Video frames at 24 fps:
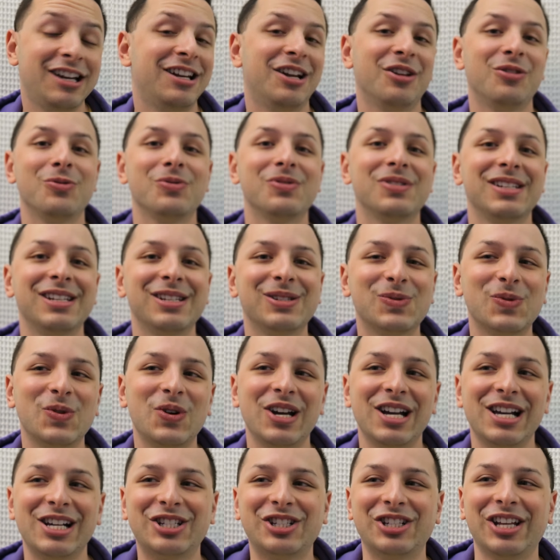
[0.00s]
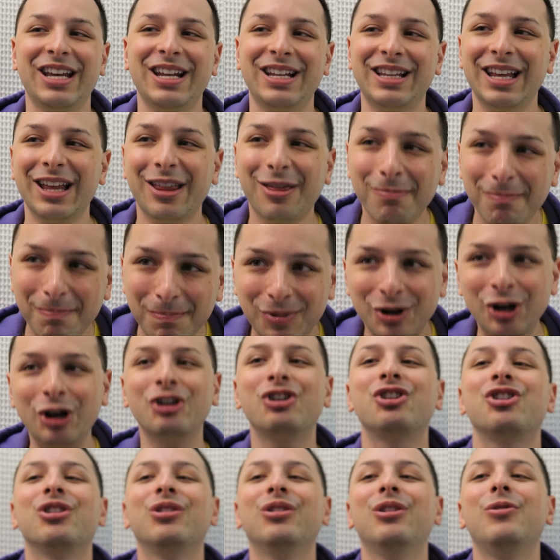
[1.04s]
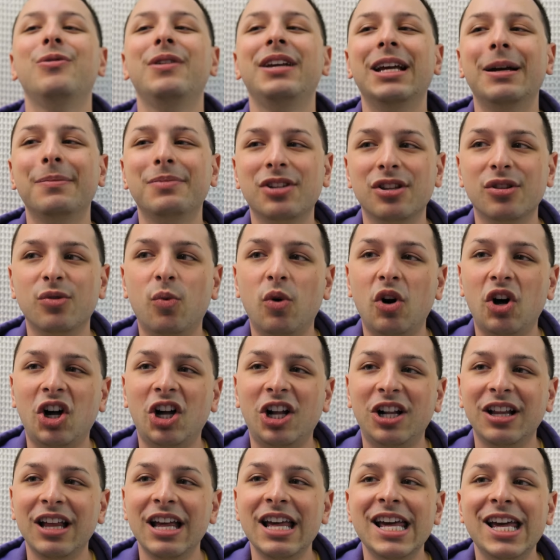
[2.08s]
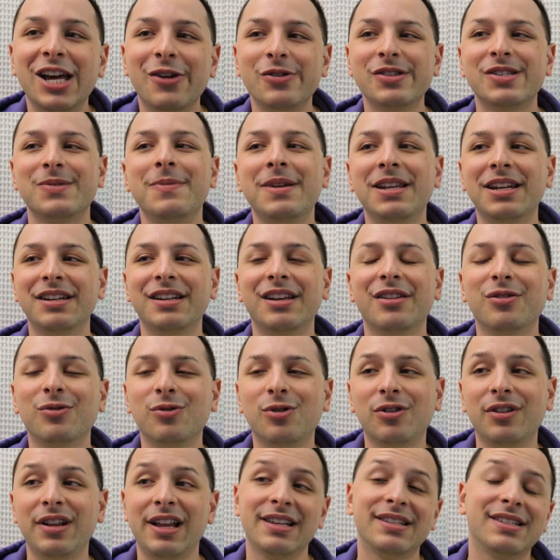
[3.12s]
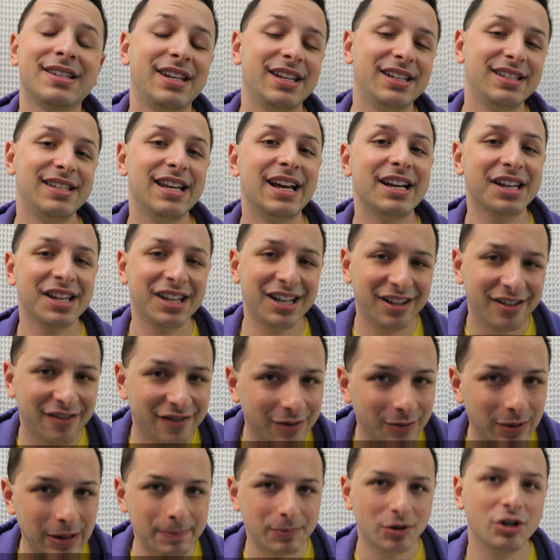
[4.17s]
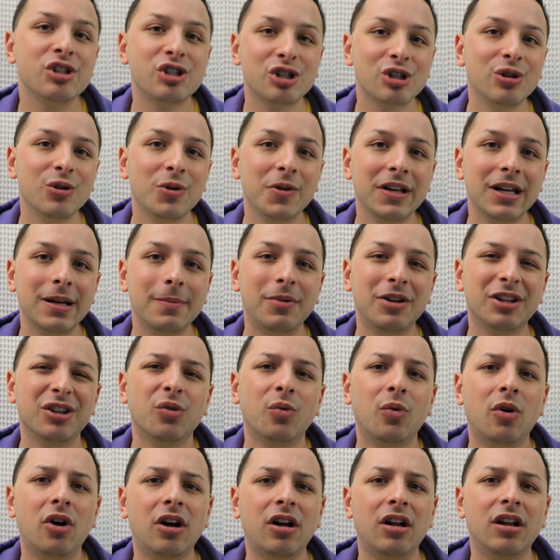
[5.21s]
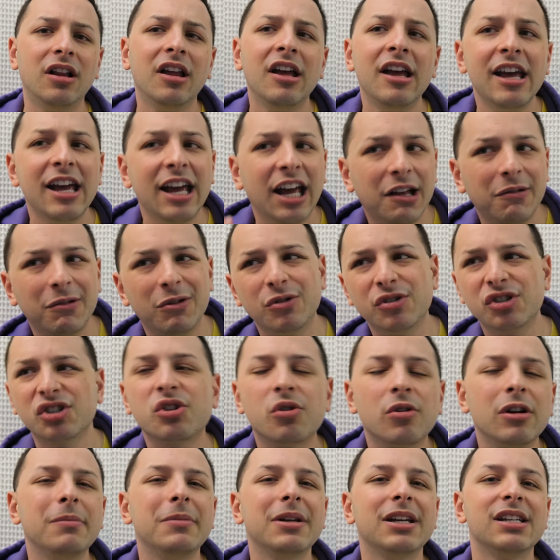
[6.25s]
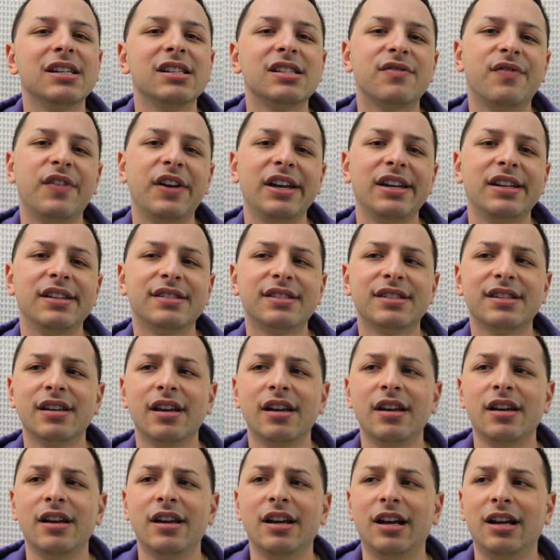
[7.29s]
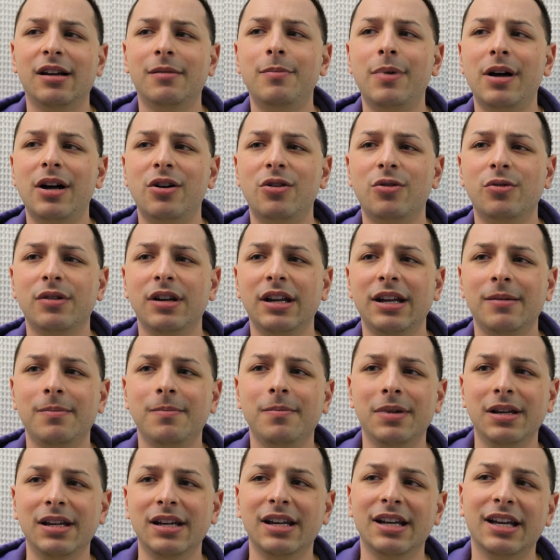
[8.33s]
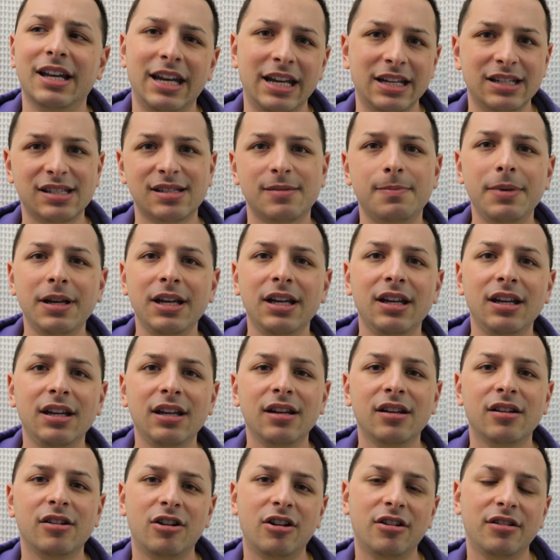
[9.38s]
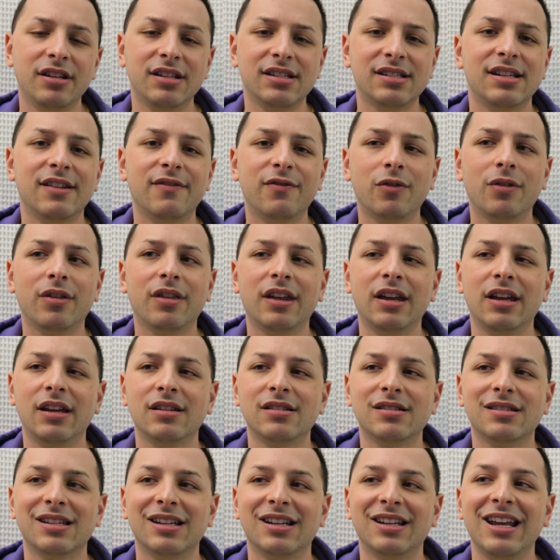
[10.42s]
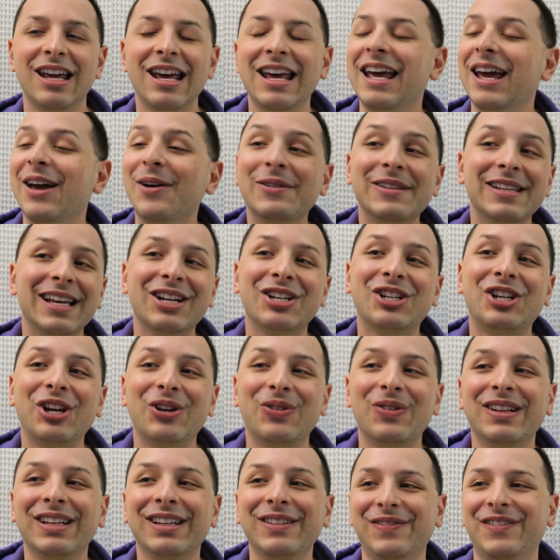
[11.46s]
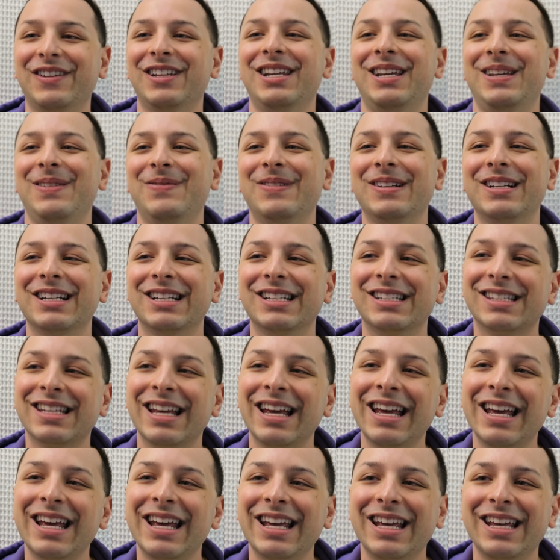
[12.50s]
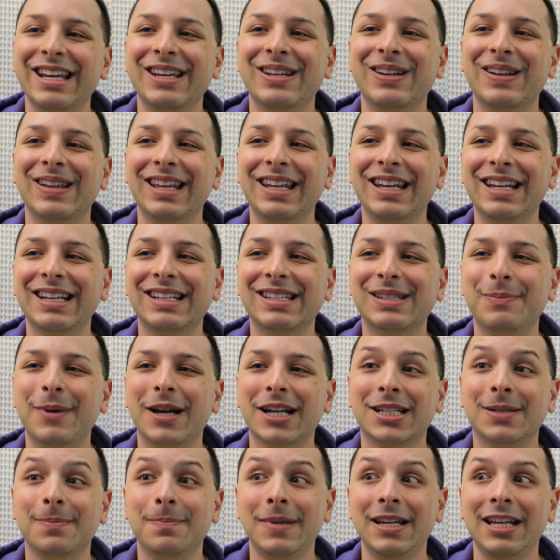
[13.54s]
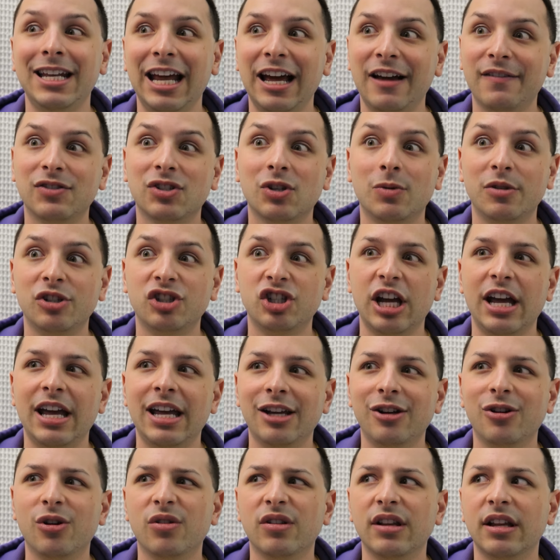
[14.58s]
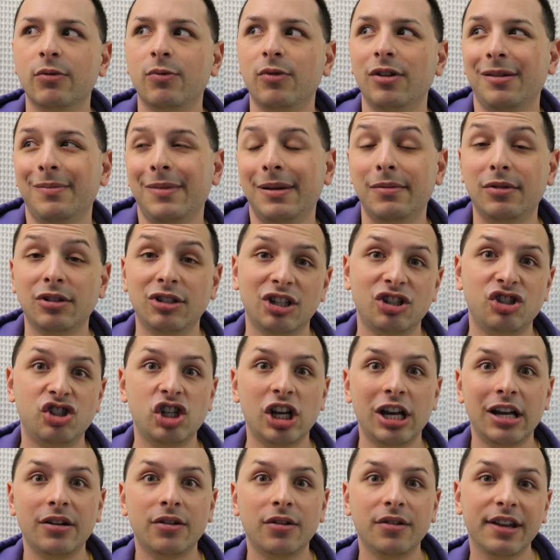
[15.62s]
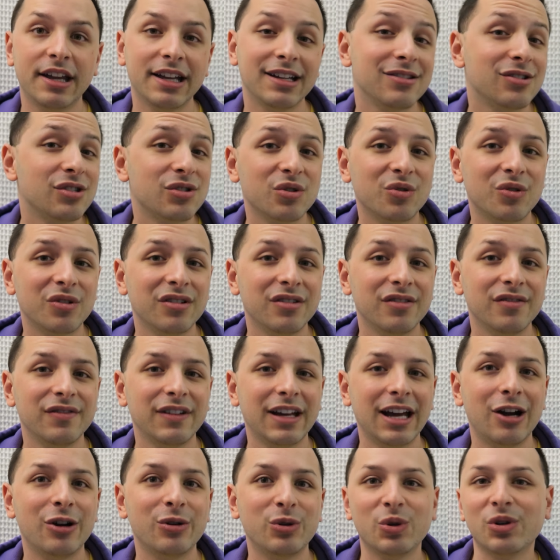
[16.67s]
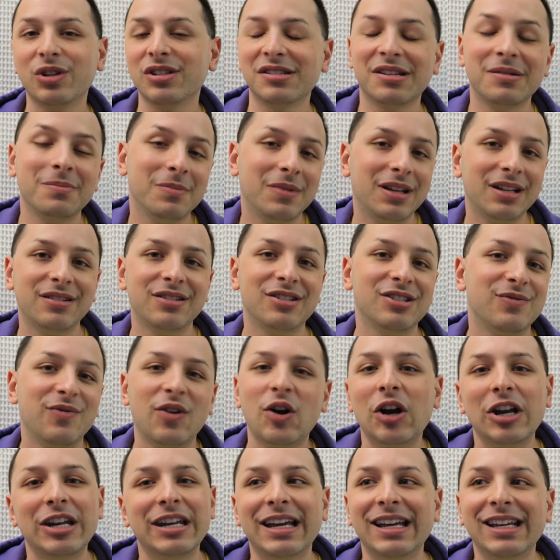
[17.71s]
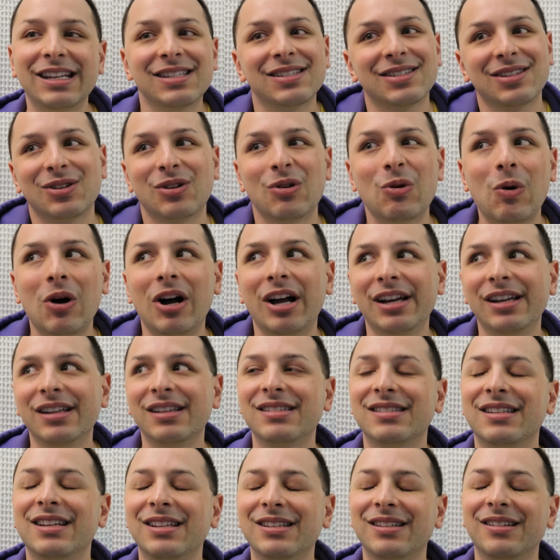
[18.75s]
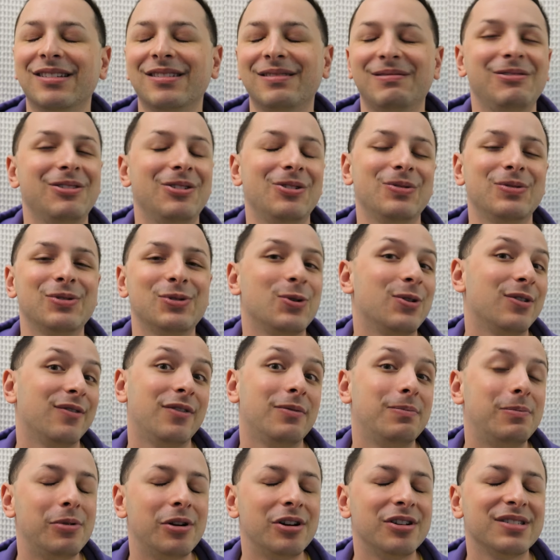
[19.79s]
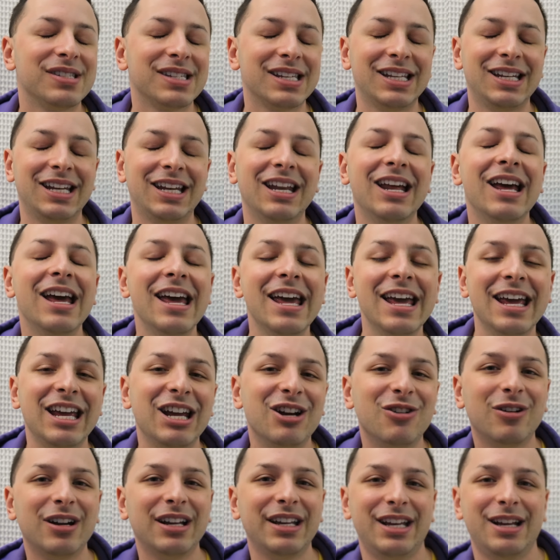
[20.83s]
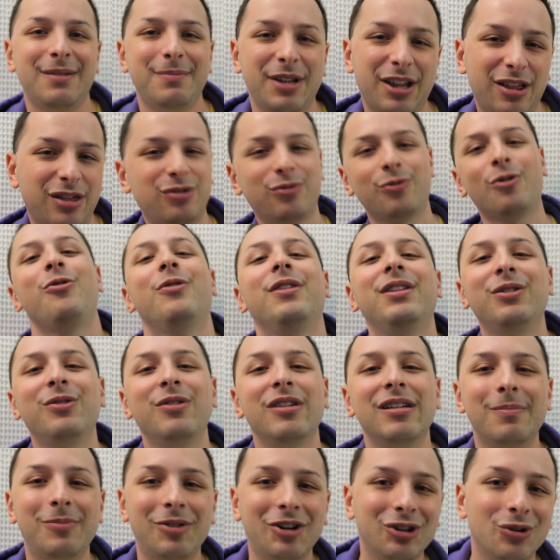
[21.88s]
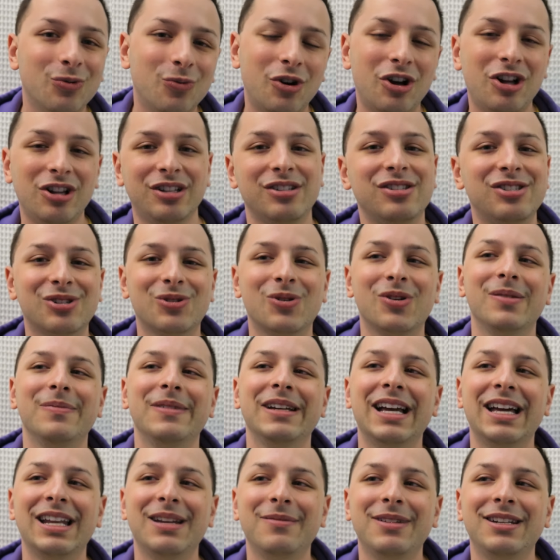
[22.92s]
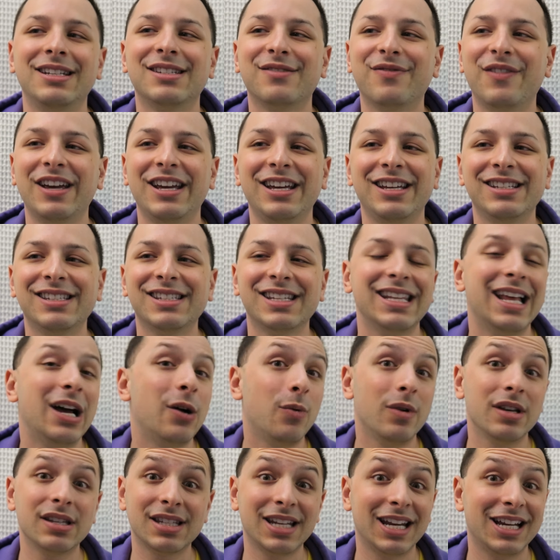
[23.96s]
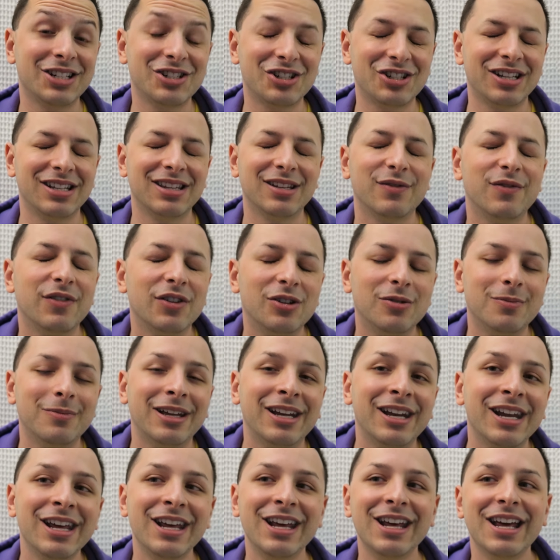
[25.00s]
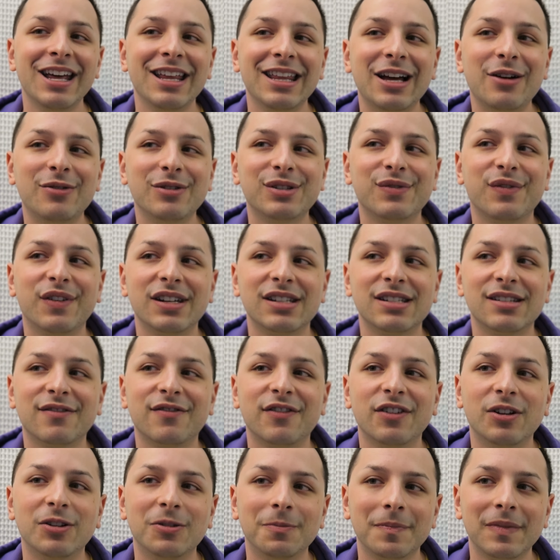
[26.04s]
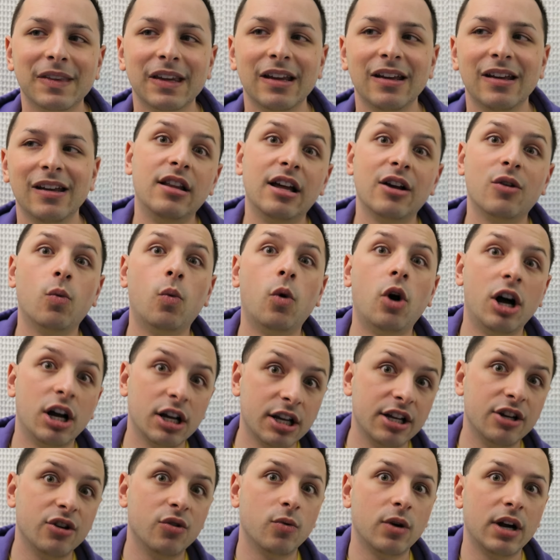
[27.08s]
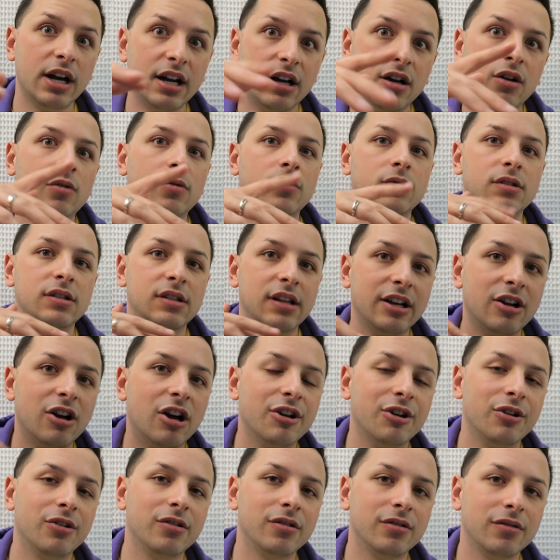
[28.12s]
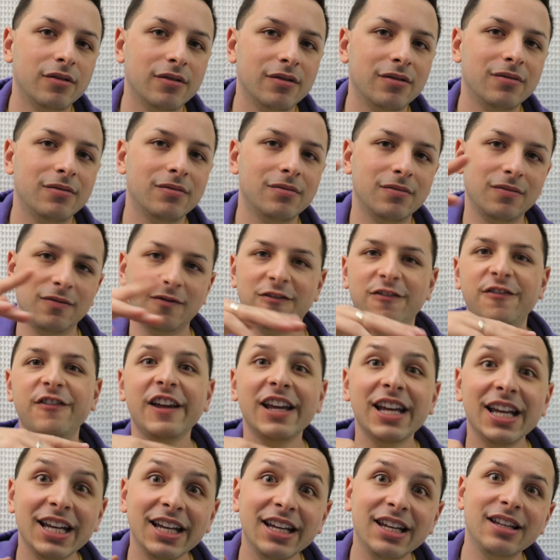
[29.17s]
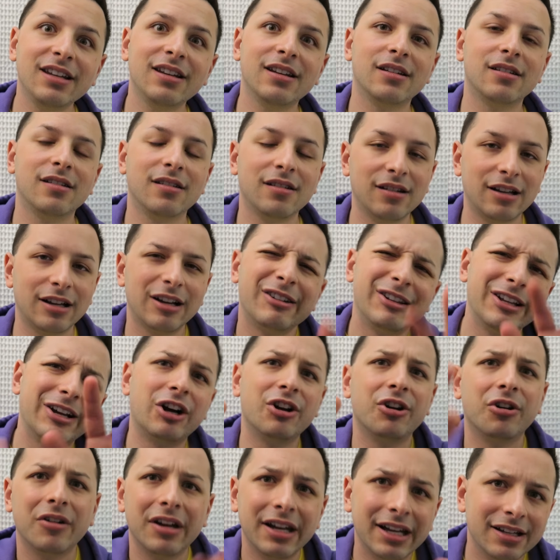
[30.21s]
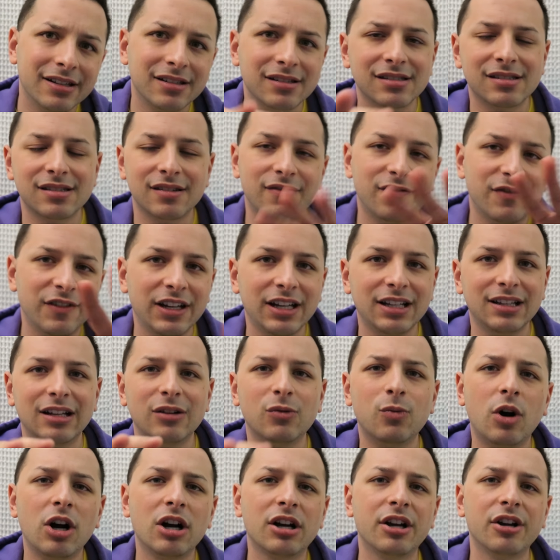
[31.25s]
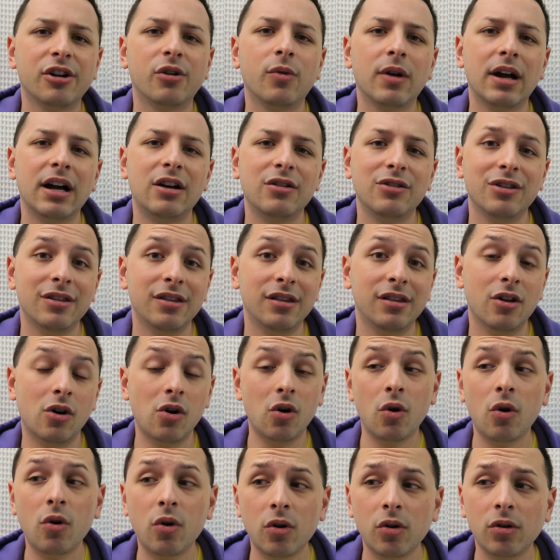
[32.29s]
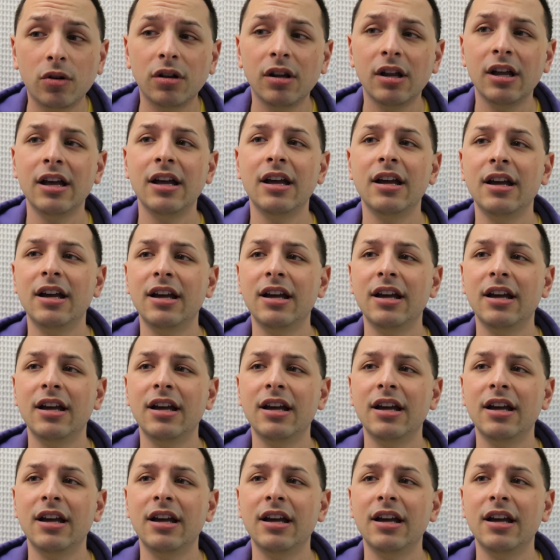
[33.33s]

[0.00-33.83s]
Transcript: I had other scenes where I actually had to like push Louis up to the wall. It was me and another girl as an executive, and we pushed Louis up on the wall, and we were screaming in his face about him being an SP and all these different things. And it was actually really funny because, you know, they didn't expect me to have so much anger and like really be able to channel that sort of character because I'm like just very nice and quiet, you know, sort of a person. And here I am like throwing Louis up on the wall and screaming at him in his face. And that wasn't actually in the film, but that was fun to film like walking around like on her feet and like like on her hands and feet, like walking around the hole.